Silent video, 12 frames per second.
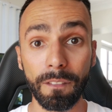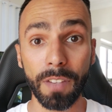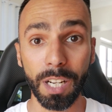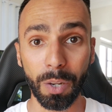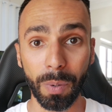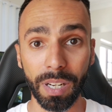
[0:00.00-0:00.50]

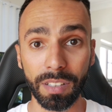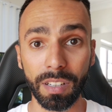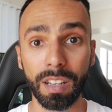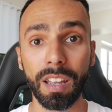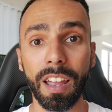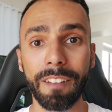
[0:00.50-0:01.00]
video
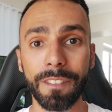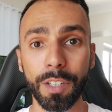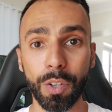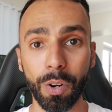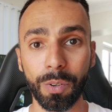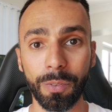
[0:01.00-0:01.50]
editor, and
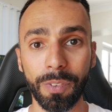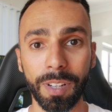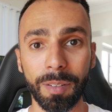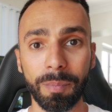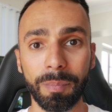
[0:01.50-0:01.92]
photographer.